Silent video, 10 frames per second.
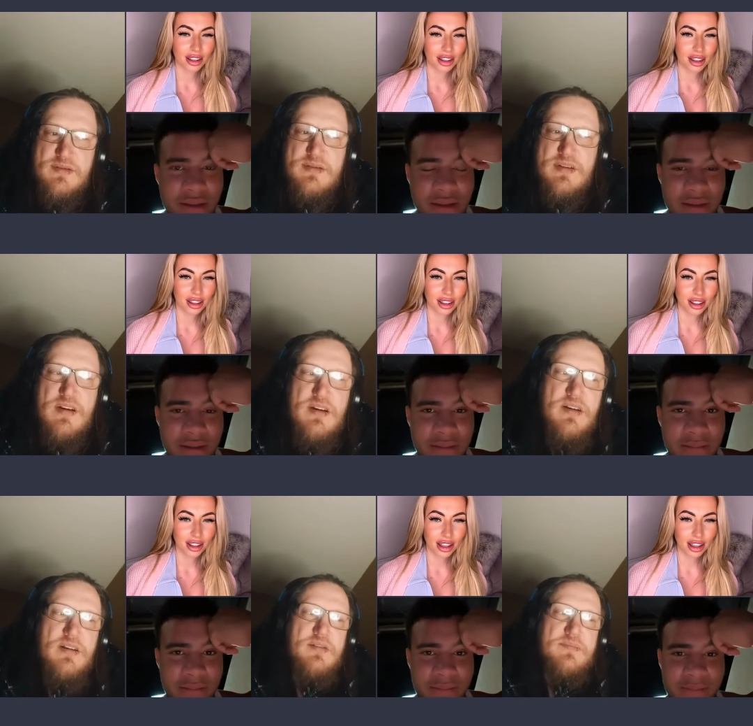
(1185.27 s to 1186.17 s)

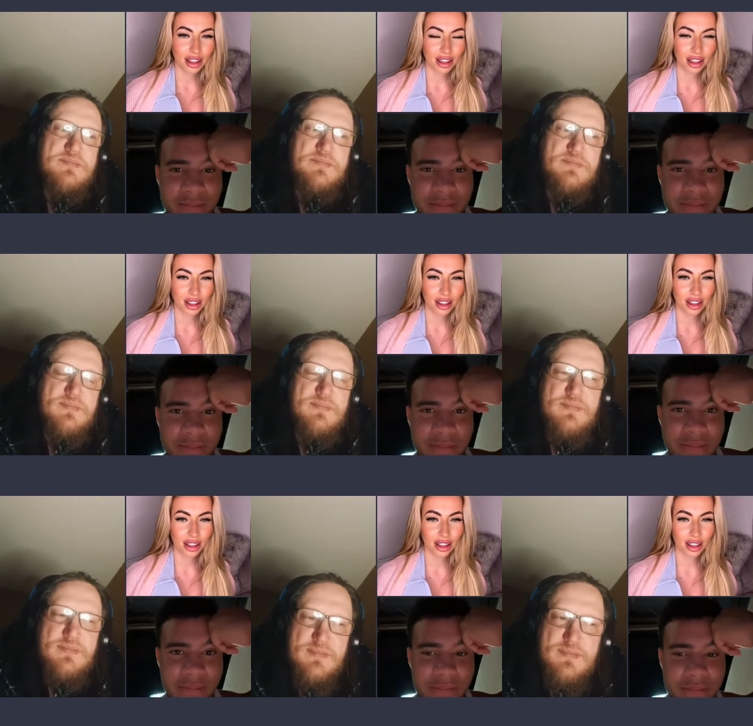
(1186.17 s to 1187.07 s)
Speaker 1: Um,
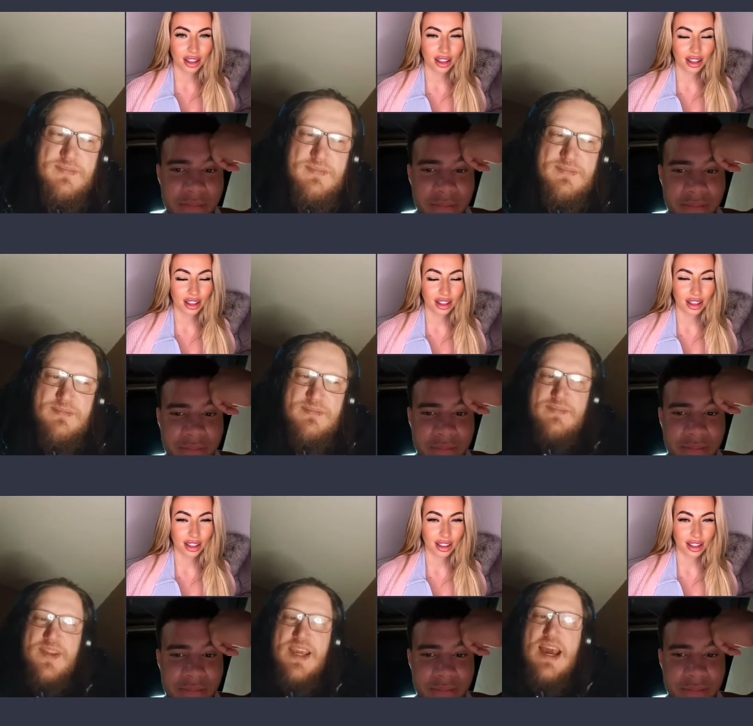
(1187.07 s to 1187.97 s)

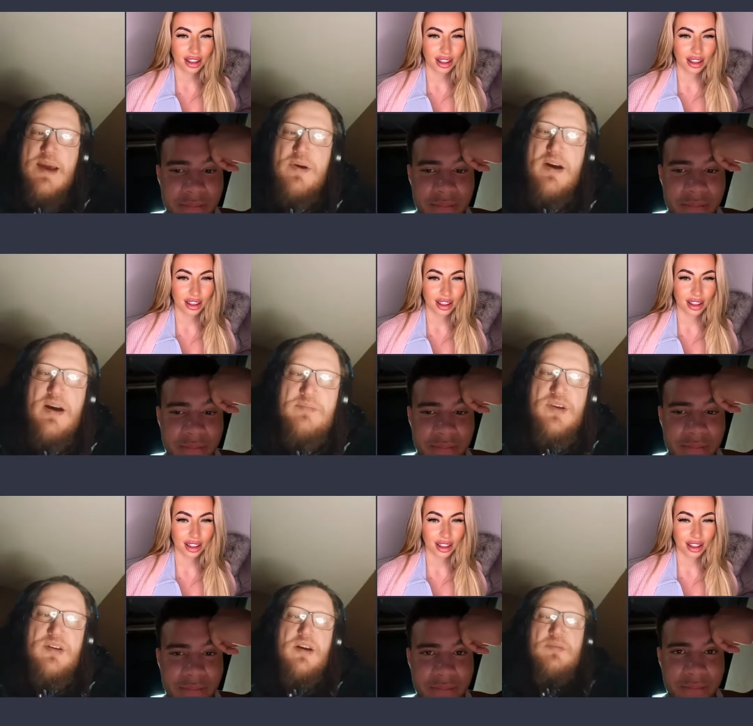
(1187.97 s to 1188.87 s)
yeah, but I'm
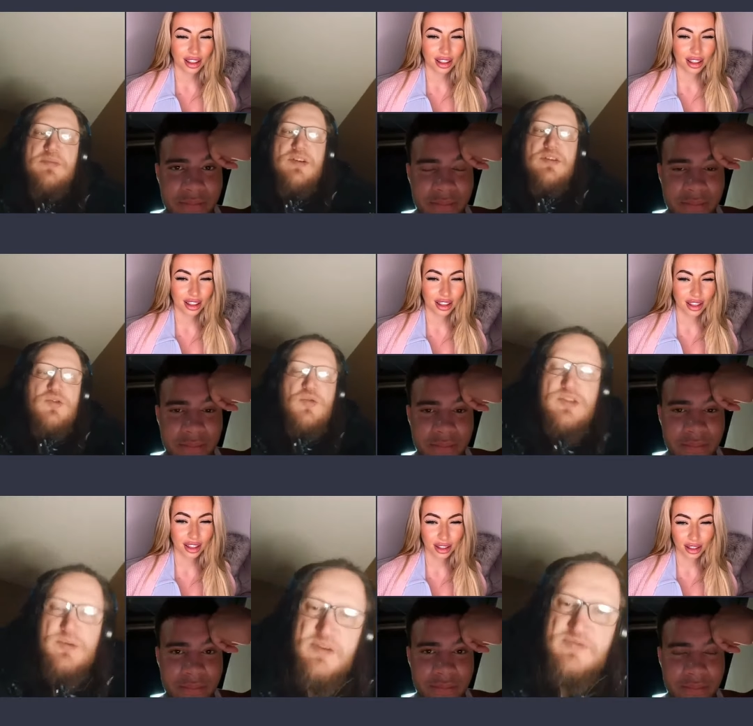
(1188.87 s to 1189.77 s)
gonna I'm gonna talk to
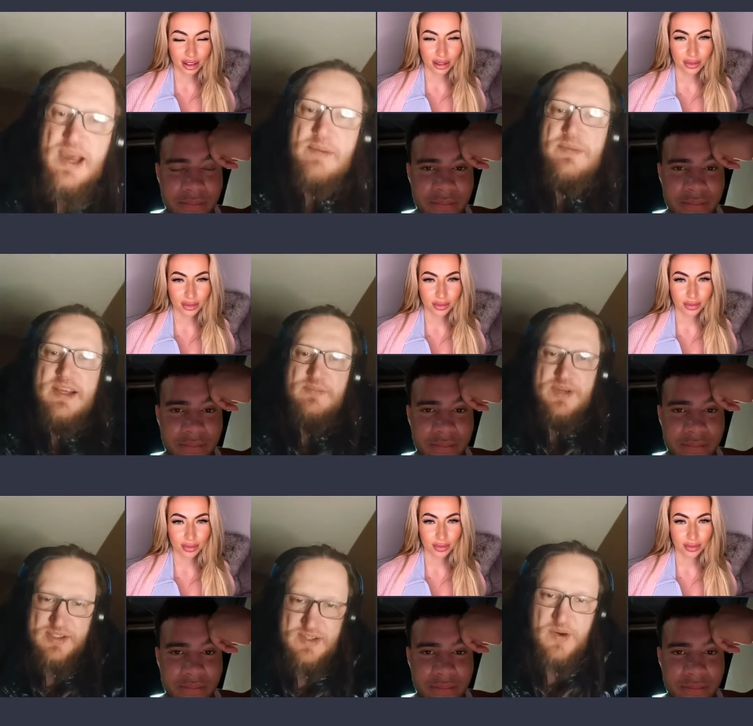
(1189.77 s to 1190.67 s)
my family
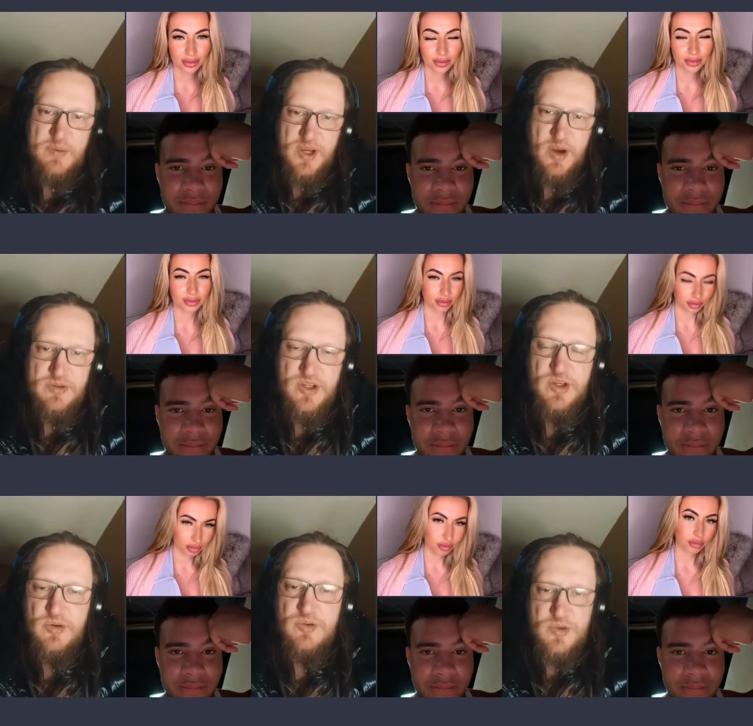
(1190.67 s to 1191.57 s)
because if I'm going
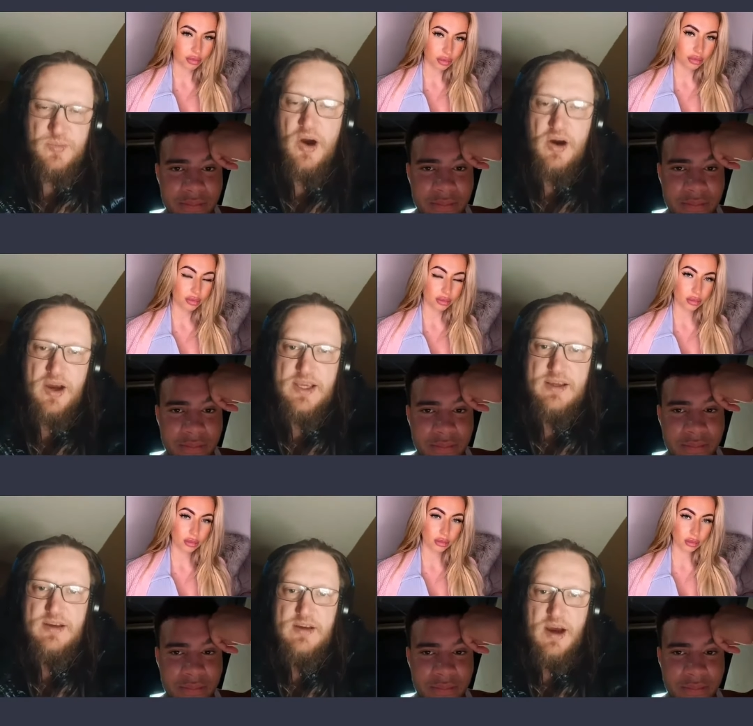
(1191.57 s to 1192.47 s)
to Dubai,
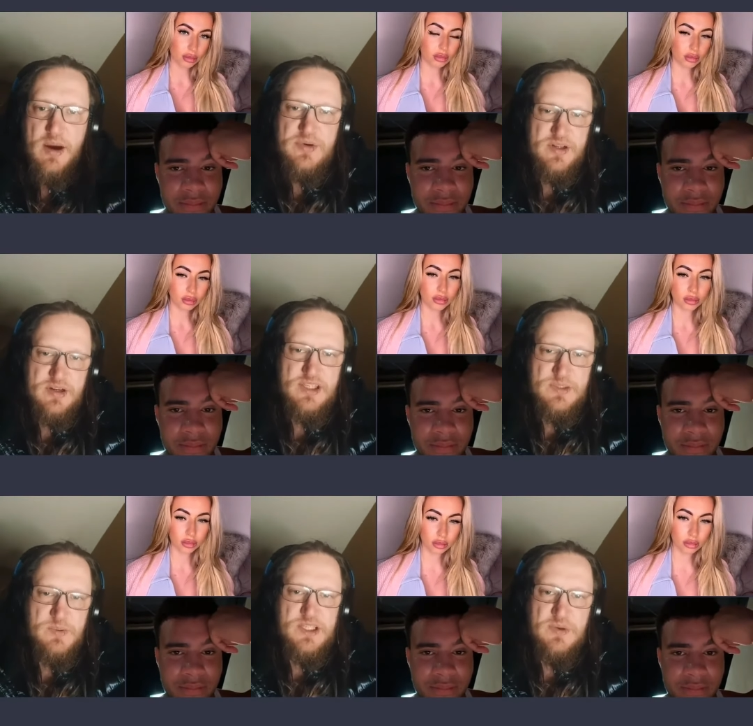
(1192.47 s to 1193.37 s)
I'm gonna like
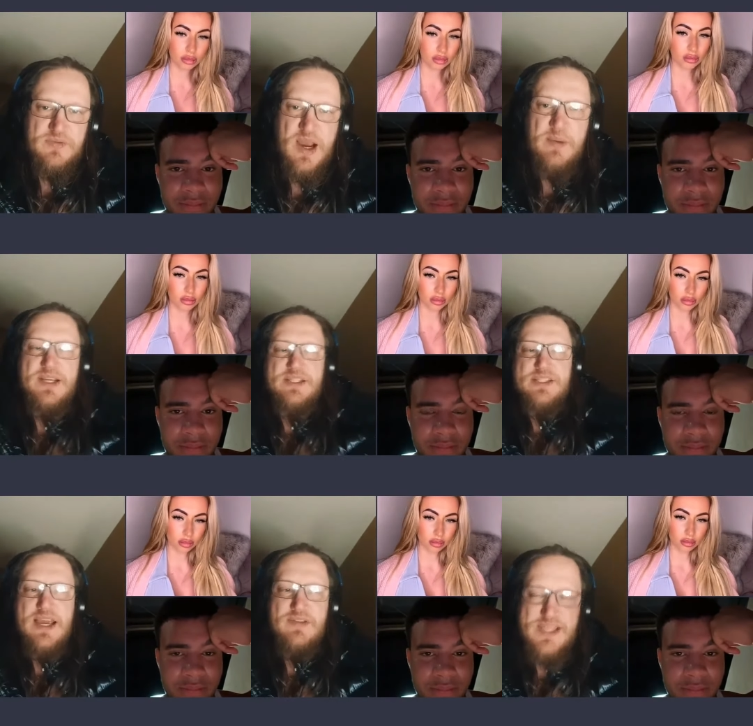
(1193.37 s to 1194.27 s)
speak to my family and
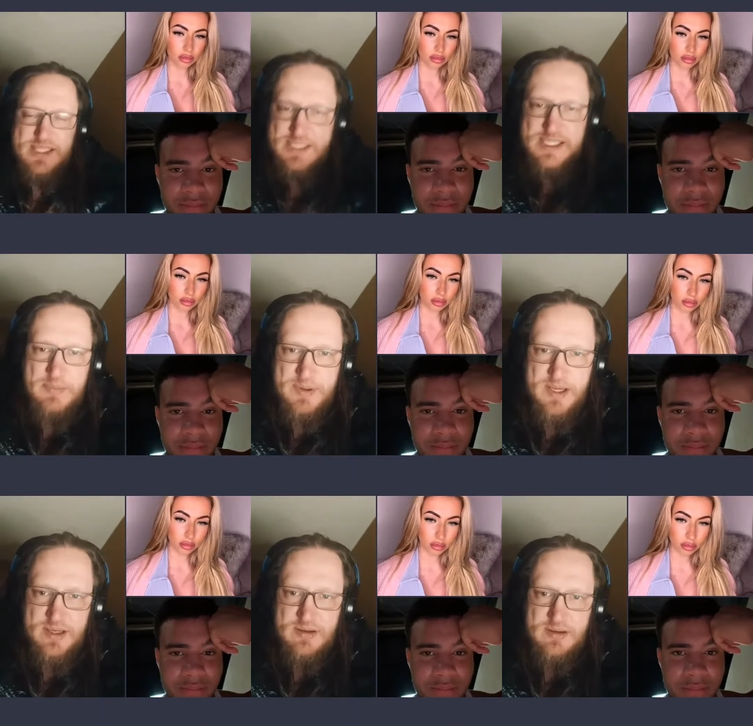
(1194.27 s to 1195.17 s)
say this is
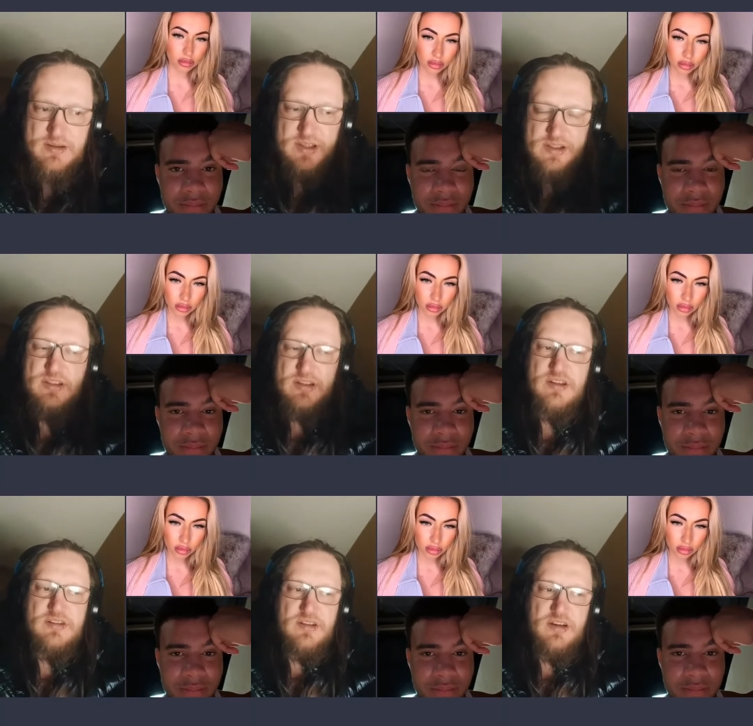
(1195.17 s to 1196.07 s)
happening. Da, da, da, da,
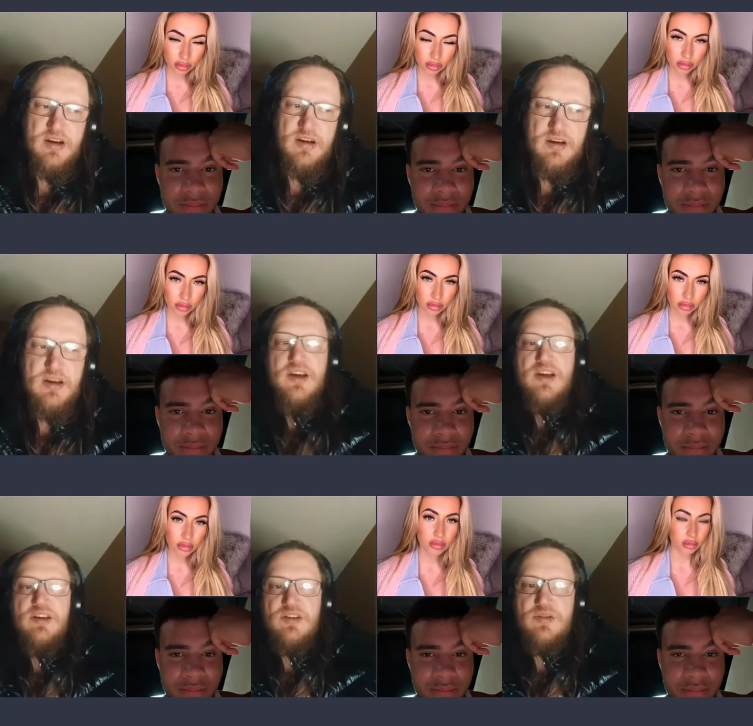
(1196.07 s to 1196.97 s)
da, da.
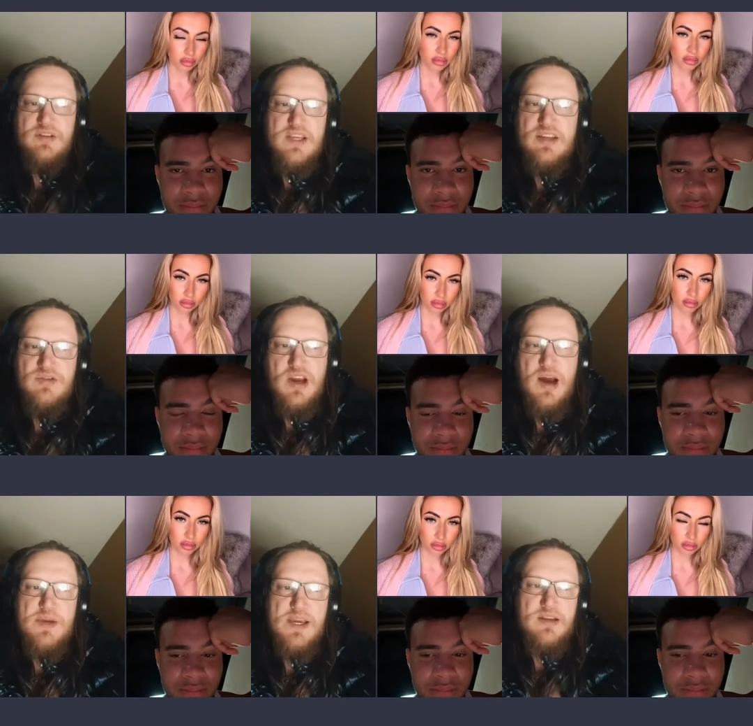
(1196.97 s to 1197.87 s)
You, can you
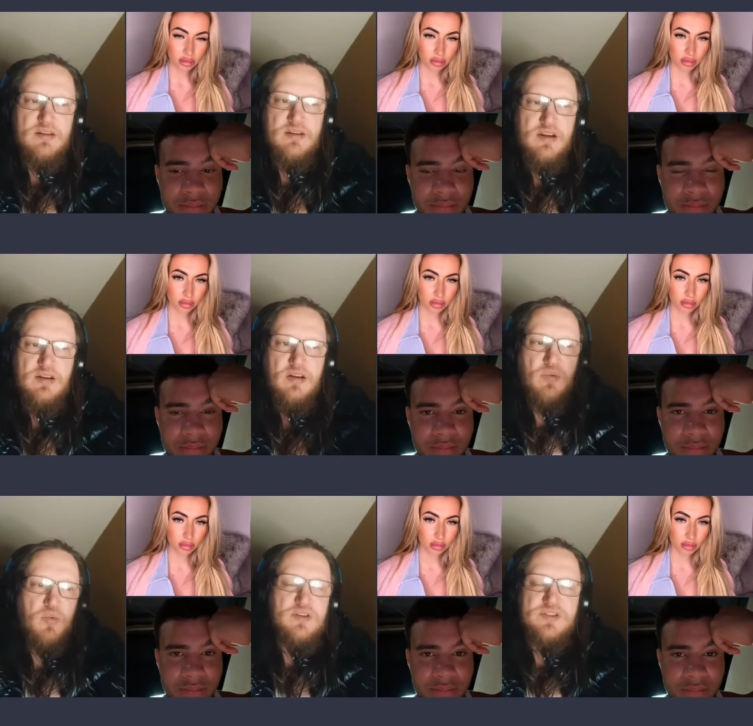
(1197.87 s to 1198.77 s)
come in like
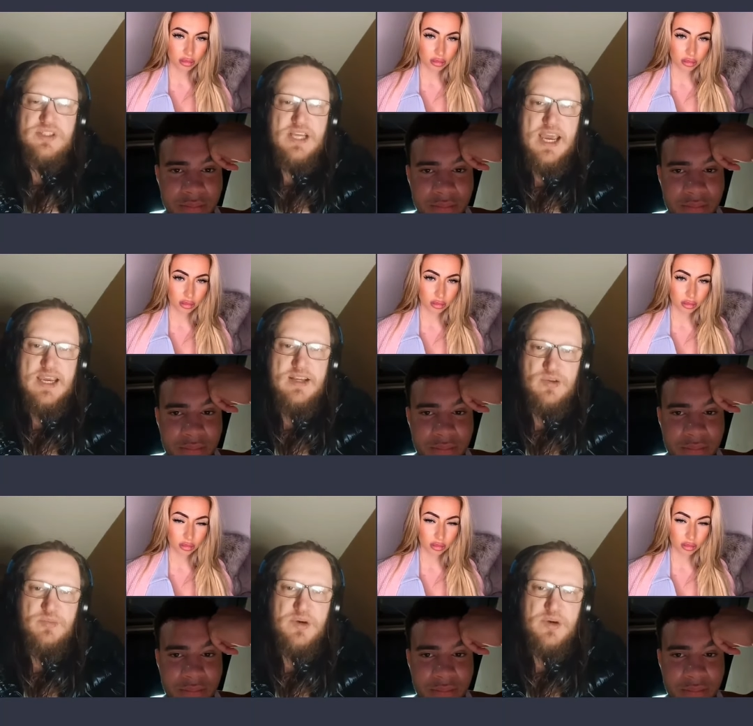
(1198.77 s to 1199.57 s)
once a day to my